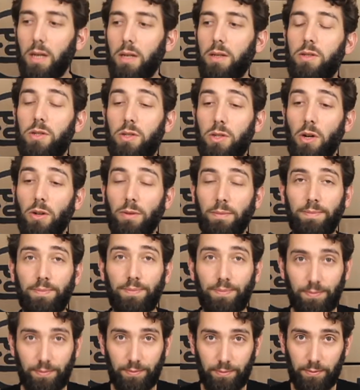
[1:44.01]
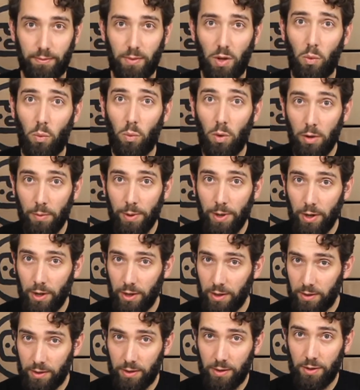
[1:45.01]
So, what are we
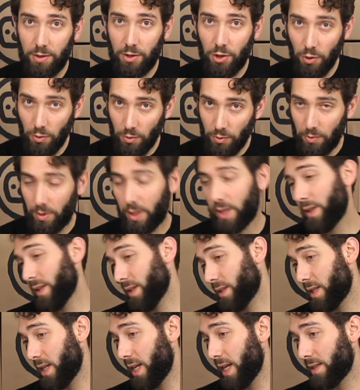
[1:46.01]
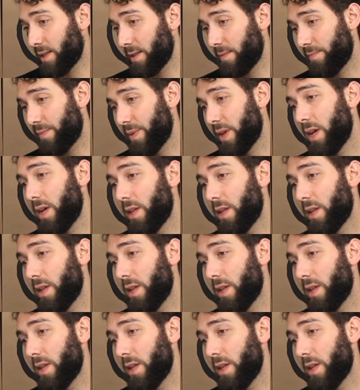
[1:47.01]
going to do in this lesson.